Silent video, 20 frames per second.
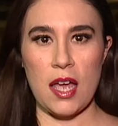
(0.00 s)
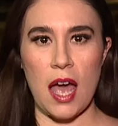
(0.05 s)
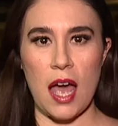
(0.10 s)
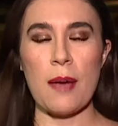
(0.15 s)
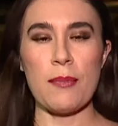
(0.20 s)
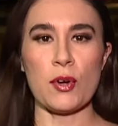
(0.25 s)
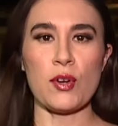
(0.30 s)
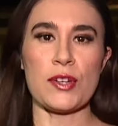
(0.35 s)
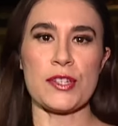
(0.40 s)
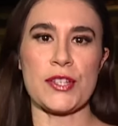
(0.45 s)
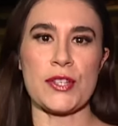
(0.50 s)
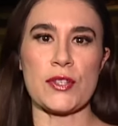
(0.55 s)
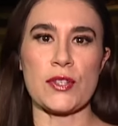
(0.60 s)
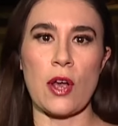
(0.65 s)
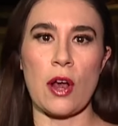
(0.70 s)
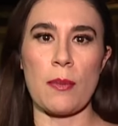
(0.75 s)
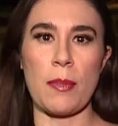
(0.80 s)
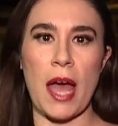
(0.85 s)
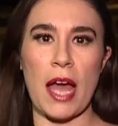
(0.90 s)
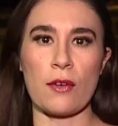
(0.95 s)
I'm Marissa
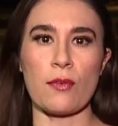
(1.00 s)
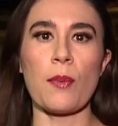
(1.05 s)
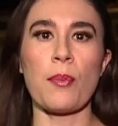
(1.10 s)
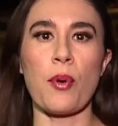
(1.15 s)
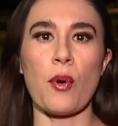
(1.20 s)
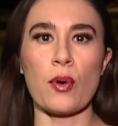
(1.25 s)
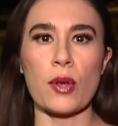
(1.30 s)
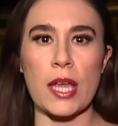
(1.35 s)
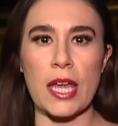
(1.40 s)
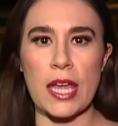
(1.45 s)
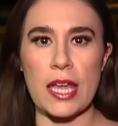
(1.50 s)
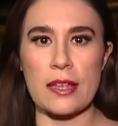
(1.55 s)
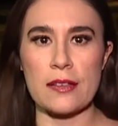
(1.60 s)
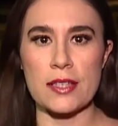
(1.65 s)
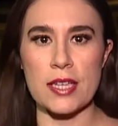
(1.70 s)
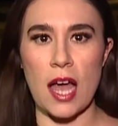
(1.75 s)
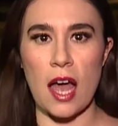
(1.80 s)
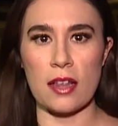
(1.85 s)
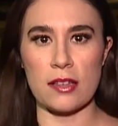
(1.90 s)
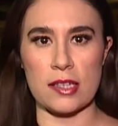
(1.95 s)
Sarback reporting
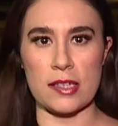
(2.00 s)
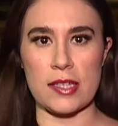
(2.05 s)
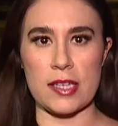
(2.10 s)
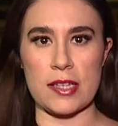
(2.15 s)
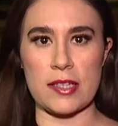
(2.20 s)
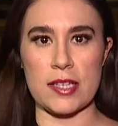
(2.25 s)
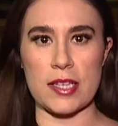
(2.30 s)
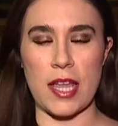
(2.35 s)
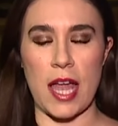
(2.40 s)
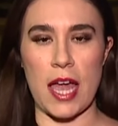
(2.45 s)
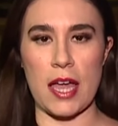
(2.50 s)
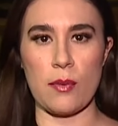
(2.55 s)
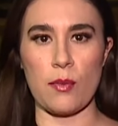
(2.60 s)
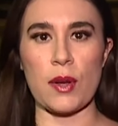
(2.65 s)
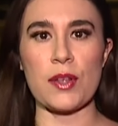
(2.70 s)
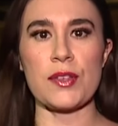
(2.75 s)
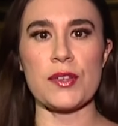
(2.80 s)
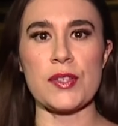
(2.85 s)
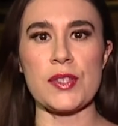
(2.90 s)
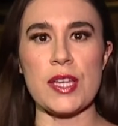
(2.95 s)
in Tolleson tonight,
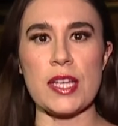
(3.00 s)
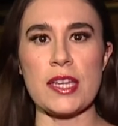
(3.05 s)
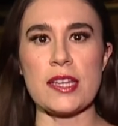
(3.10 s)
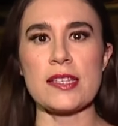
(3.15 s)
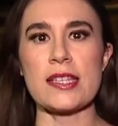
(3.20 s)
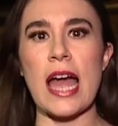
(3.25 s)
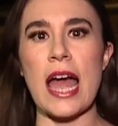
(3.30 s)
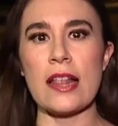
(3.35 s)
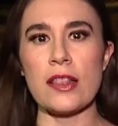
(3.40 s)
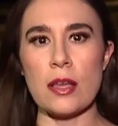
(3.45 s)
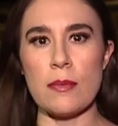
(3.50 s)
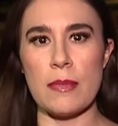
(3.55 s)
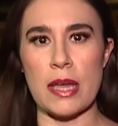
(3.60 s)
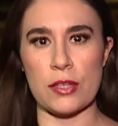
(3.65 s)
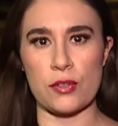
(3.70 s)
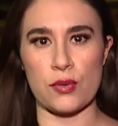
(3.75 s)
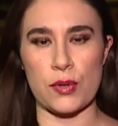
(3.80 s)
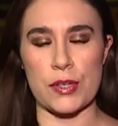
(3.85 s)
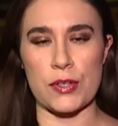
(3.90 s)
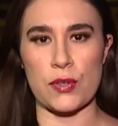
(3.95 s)
where the city's
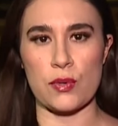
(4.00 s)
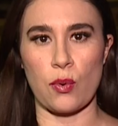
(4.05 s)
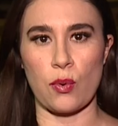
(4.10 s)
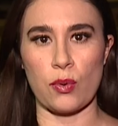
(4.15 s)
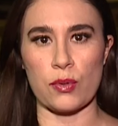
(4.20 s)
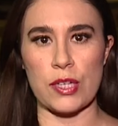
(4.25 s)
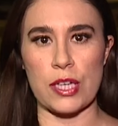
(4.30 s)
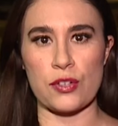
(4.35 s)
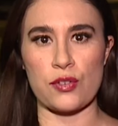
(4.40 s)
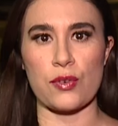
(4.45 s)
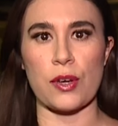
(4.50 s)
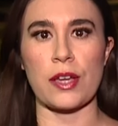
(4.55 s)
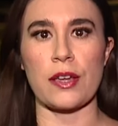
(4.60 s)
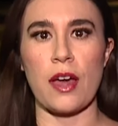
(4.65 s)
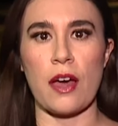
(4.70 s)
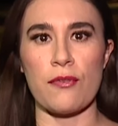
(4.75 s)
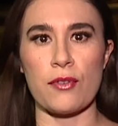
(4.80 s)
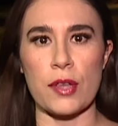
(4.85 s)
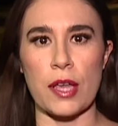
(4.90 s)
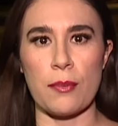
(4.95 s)
elementary school
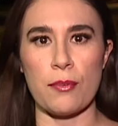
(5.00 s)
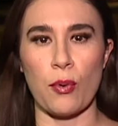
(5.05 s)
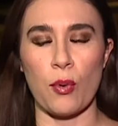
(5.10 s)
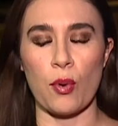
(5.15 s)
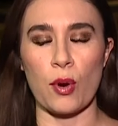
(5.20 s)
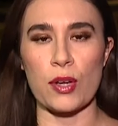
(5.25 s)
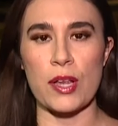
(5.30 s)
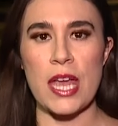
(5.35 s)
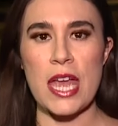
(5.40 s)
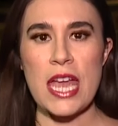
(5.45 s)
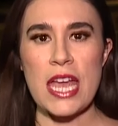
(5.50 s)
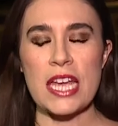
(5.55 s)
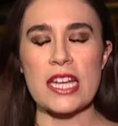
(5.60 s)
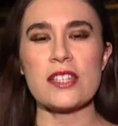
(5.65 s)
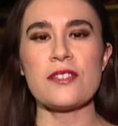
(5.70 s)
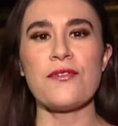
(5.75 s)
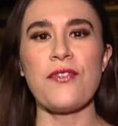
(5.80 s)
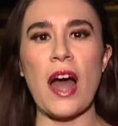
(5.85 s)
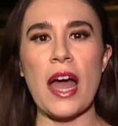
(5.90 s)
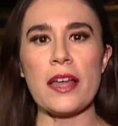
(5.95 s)
district governing board
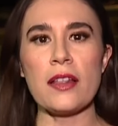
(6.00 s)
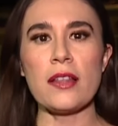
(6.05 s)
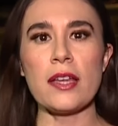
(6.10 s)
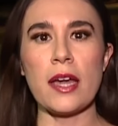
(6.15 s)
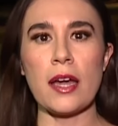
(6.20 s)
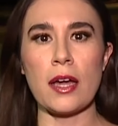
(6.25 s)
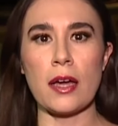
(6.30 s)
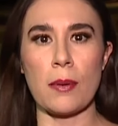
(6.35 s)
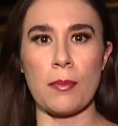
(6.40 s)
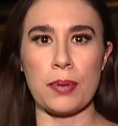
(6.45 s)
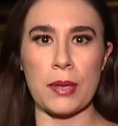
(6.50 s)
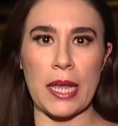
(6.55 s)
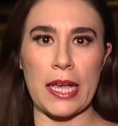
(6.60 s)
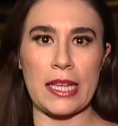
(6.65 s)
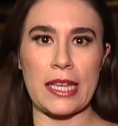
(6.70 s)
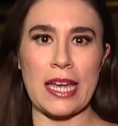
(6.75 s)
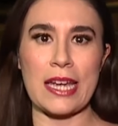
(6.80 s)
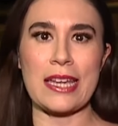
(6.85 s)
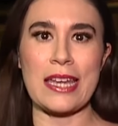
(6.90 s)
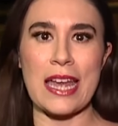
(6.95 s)
is filing a
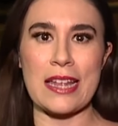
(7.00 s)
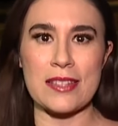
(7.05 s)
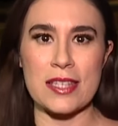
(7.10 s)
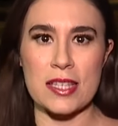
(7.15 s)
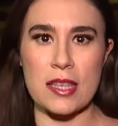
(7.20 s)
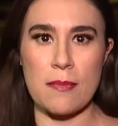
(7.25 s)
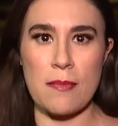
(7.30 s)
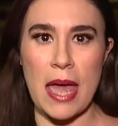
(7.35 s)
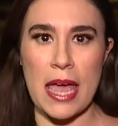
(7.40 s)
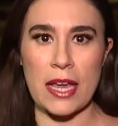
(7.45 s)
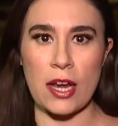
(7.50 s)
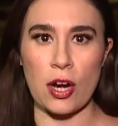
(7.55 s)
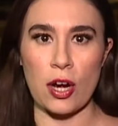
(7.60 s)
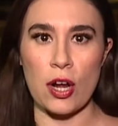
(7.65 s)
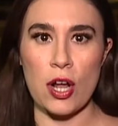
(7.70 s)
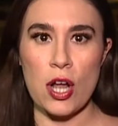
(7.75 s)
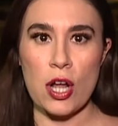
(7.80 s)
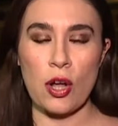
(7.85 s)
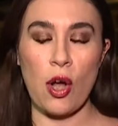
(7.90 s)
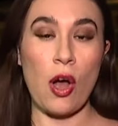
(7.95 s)
complaint against the
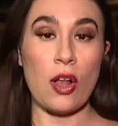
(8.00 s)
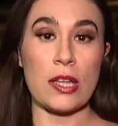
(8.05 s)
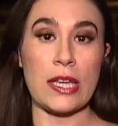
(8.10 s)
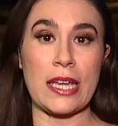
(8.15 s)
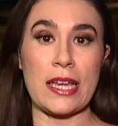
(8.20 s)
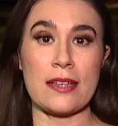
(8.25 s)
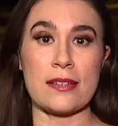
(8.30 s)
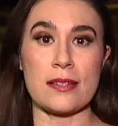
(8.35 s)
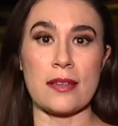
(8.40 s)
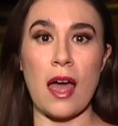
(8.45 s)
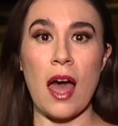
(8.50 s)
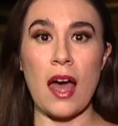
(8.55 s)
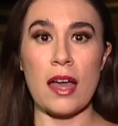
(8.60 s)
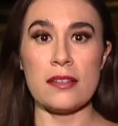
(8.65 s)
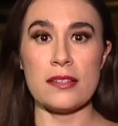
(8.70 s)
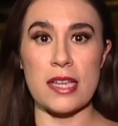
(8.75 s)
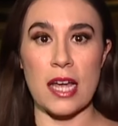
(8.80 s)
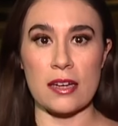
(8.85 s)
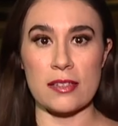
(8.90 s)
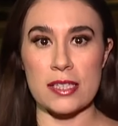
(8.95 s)
mayor, calling his
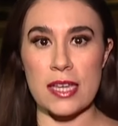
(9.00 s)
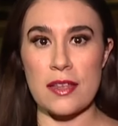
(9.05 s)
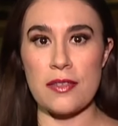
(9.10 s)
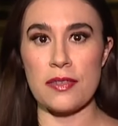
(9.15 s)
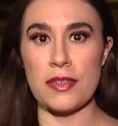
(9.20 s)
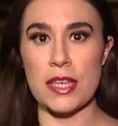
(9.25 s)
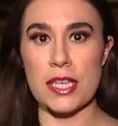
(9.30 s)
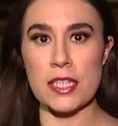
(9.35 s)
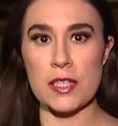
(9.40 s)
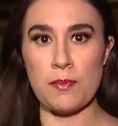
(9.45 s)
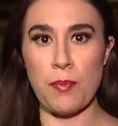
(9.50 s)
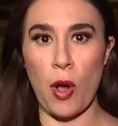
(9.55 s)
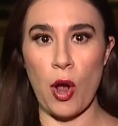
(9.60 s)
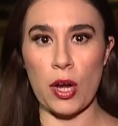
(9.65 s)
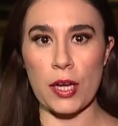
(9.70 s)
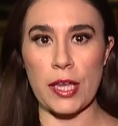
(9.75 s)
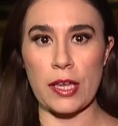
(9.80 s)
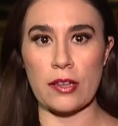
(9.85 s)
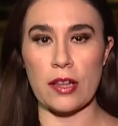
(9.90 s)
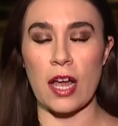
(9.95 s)
conduct in this
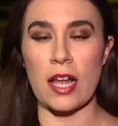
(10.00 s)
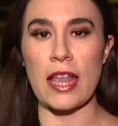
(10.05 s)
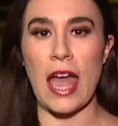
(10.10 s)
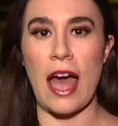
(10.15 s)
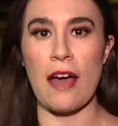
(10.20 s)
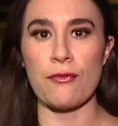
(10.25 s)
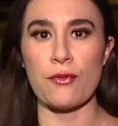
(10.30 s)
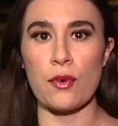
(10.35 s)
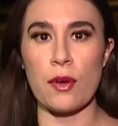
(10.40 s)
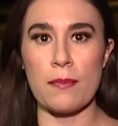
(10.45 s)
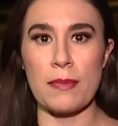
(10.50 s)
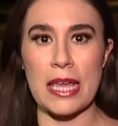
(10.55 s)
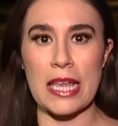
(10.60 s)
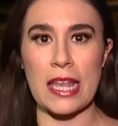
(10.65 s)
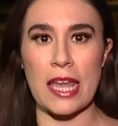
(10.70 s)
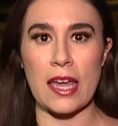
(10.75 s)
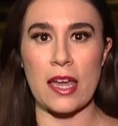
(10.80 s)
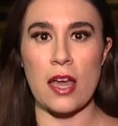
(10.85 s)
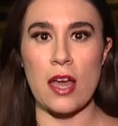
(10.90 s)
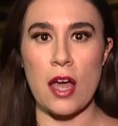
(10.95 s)
parking lot after a
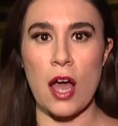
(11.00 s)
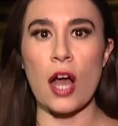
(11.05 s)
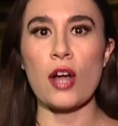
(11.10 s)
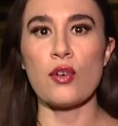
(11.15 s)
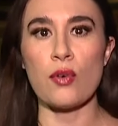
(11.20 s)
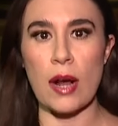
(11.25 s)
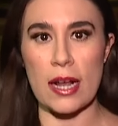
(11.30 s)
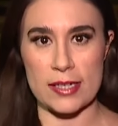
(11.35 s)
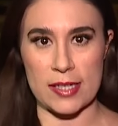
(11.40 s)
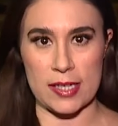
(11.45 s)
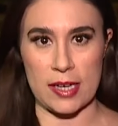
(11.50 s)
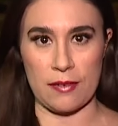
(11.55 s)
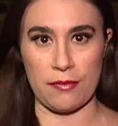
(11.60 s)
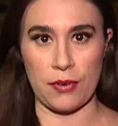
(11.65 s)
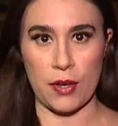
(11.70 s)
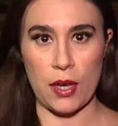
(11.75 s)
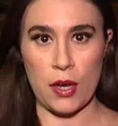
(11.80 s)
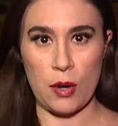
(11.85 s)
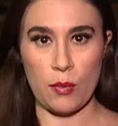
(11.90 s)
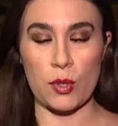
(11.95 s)
meeting aggressive.
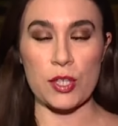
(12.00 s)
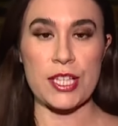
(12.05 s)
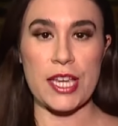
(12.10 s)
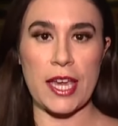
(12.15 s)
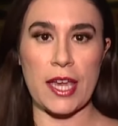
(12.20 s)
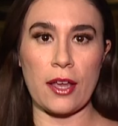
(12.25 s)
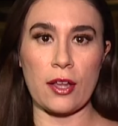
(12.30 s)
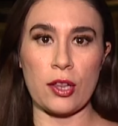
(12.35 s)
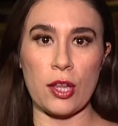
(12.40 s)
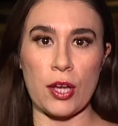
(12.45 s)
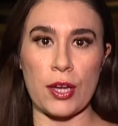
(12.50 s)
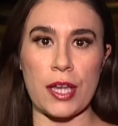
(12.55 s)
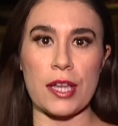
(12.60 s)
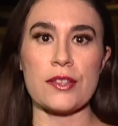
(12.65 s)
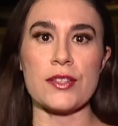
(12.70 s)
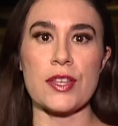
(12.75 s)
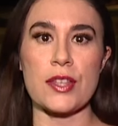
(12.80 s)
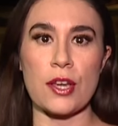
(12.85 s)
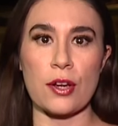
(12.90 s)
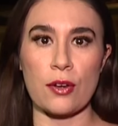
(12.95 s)
We're taking a look
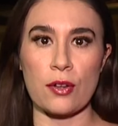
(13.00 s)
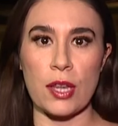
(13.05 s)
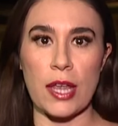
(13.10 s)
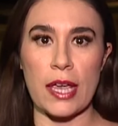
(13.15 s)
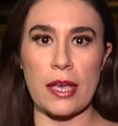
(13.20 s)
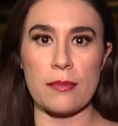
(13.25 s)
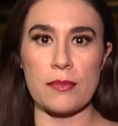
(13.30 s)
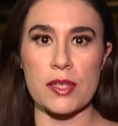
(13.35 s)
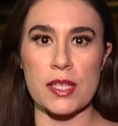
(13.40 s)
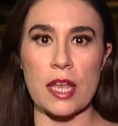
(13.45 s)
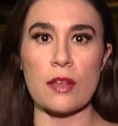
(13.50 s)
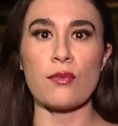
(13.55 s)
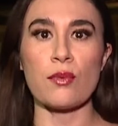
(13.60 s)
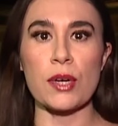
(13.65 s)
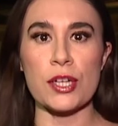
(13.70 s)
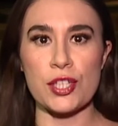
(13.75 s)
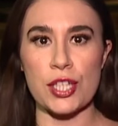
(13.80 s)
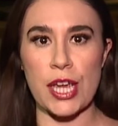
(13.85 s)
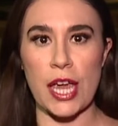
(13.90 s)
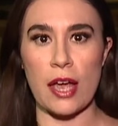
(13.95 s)
into their claims and
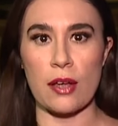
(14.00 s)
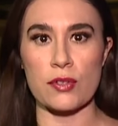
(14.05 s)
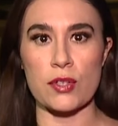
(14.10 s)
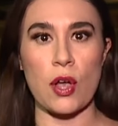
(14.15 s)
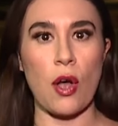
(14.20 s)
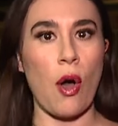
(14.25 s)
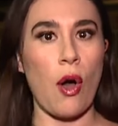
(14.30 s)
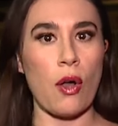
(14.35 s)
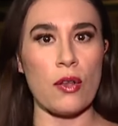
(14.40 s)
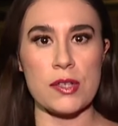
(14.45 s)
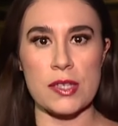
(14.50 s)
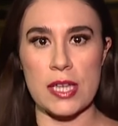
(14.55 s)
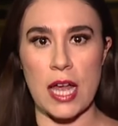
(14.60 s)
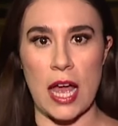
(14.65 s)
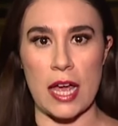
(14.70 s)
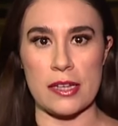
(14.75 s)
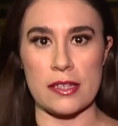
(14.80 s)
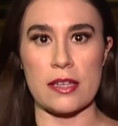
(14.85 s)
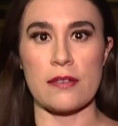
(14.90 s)
reaching out to all sides